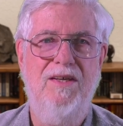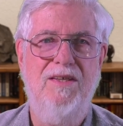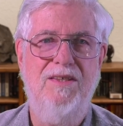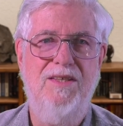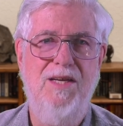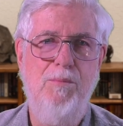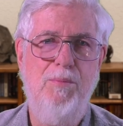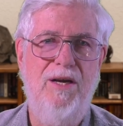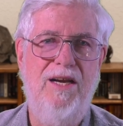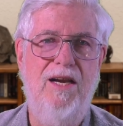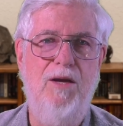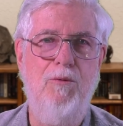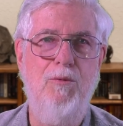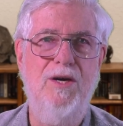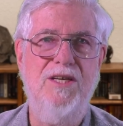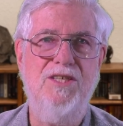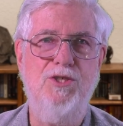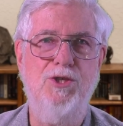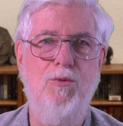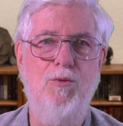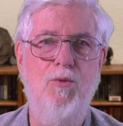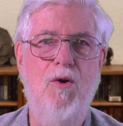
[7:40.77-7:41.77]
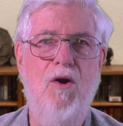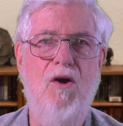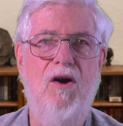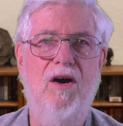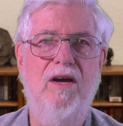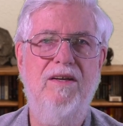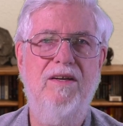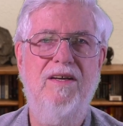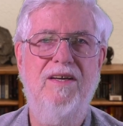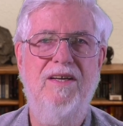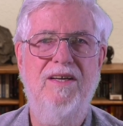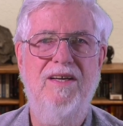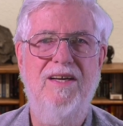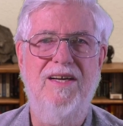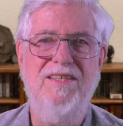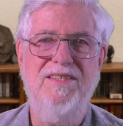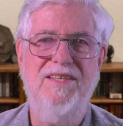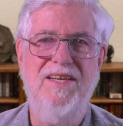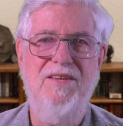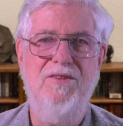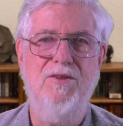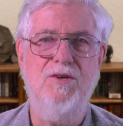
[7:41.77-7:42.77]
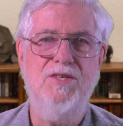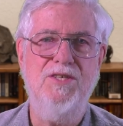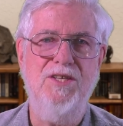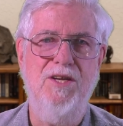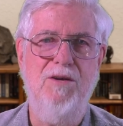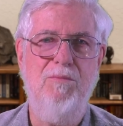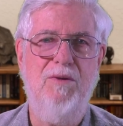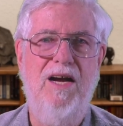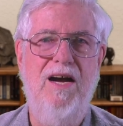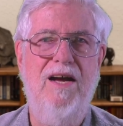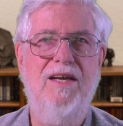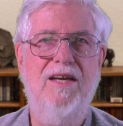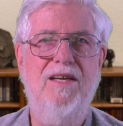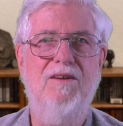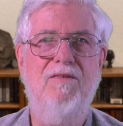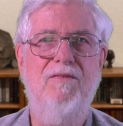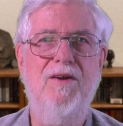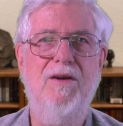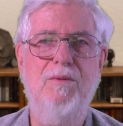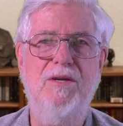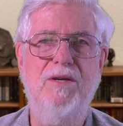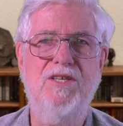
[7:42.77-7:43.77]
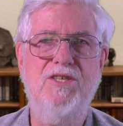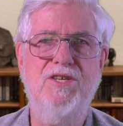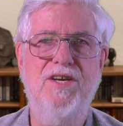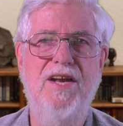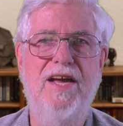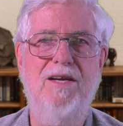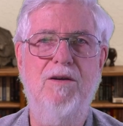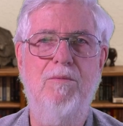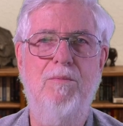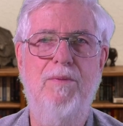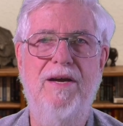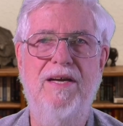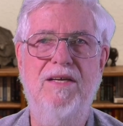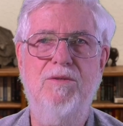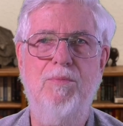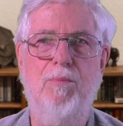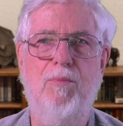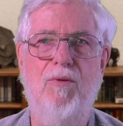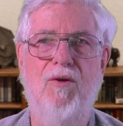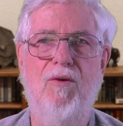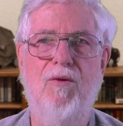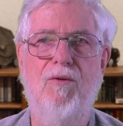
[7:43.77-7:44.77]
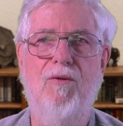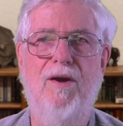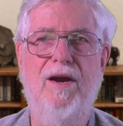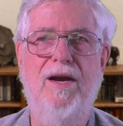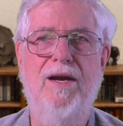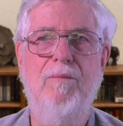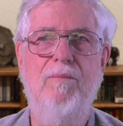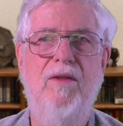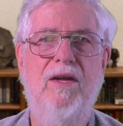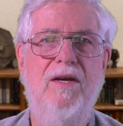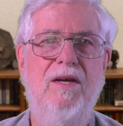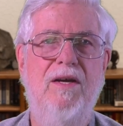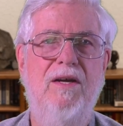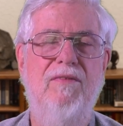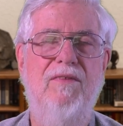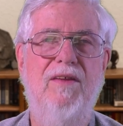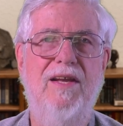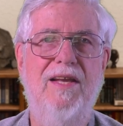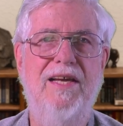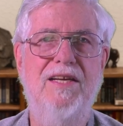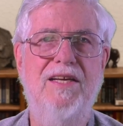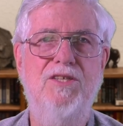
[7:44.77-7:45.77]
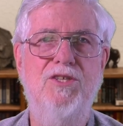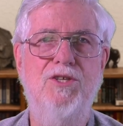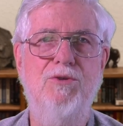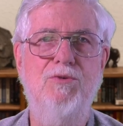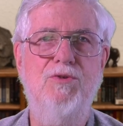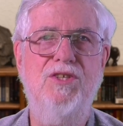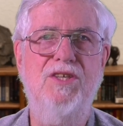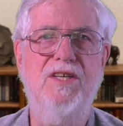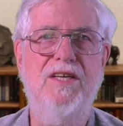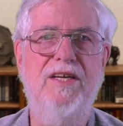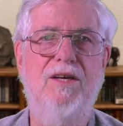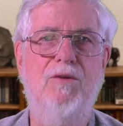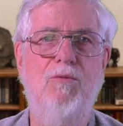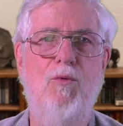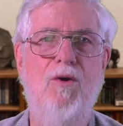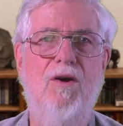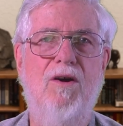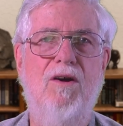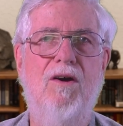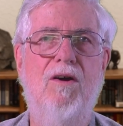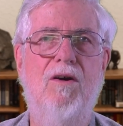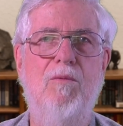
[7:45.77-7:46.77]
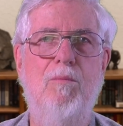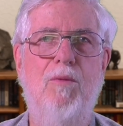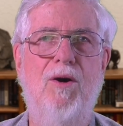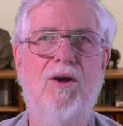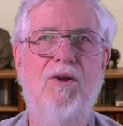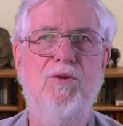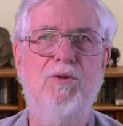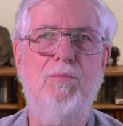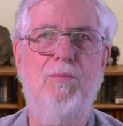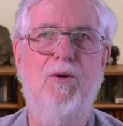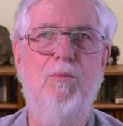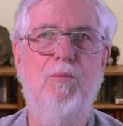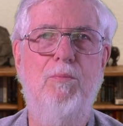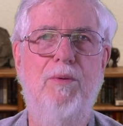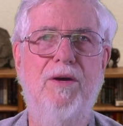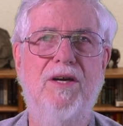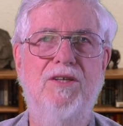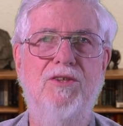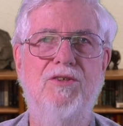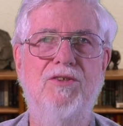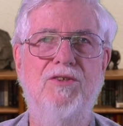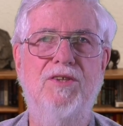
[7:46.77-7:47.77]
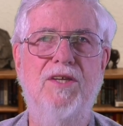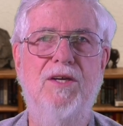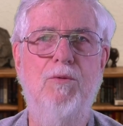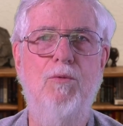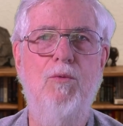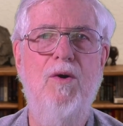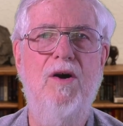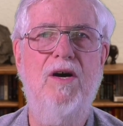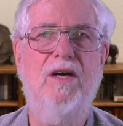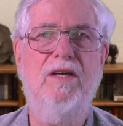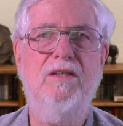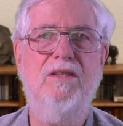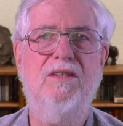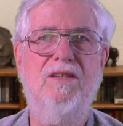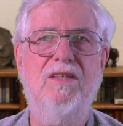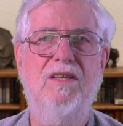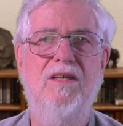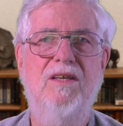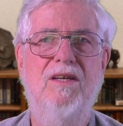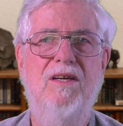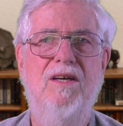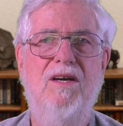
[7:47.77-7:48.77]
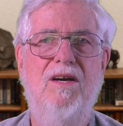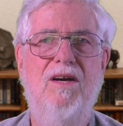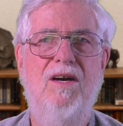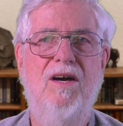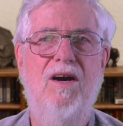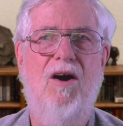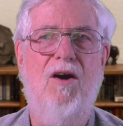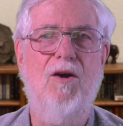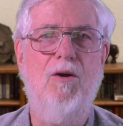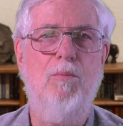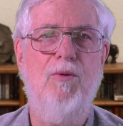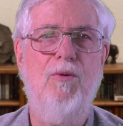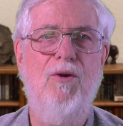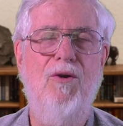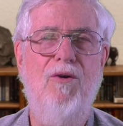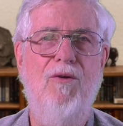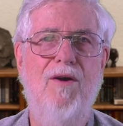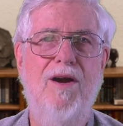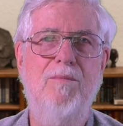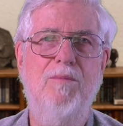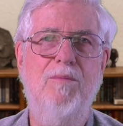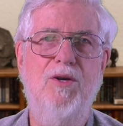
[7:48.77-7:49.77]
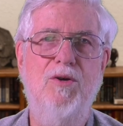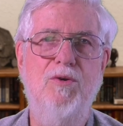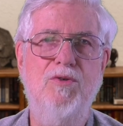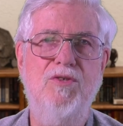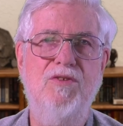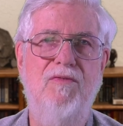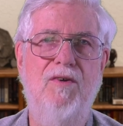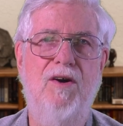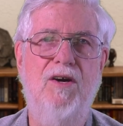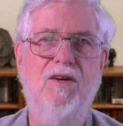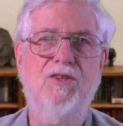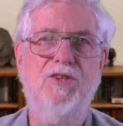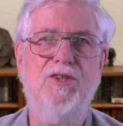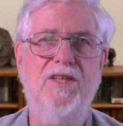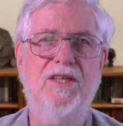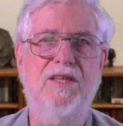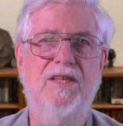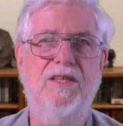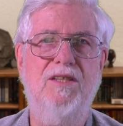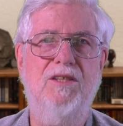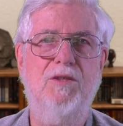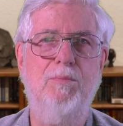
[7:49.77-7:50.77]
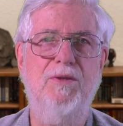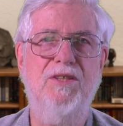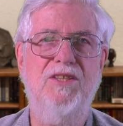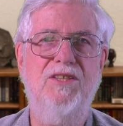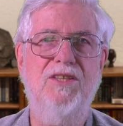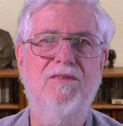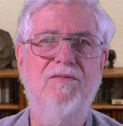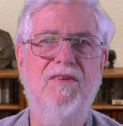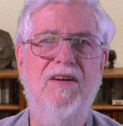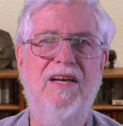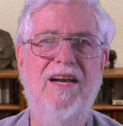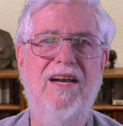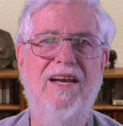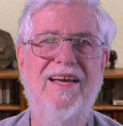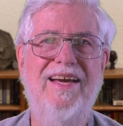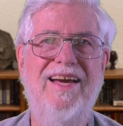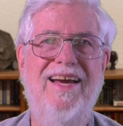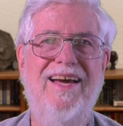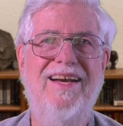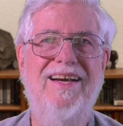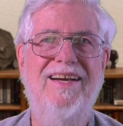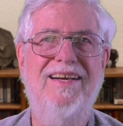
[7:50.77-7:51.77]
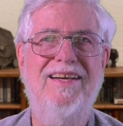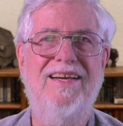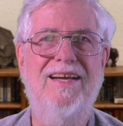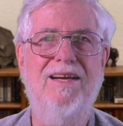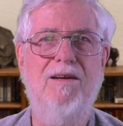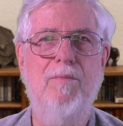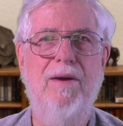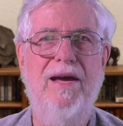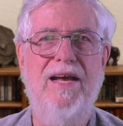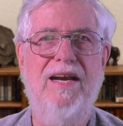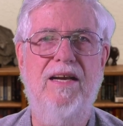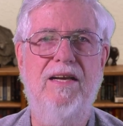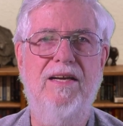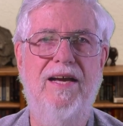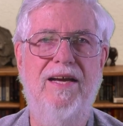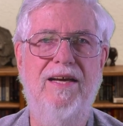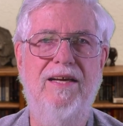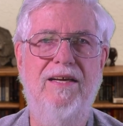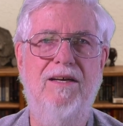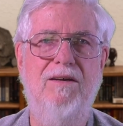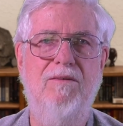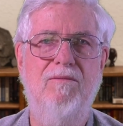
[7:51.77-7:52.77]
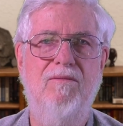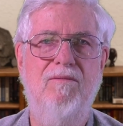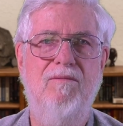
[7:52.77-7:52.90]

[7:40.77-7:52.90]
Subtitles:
Typically what you want is either some kind of image database program that lets you see and work on multiple pictures at once, or a program whose function is specifically editing metadata.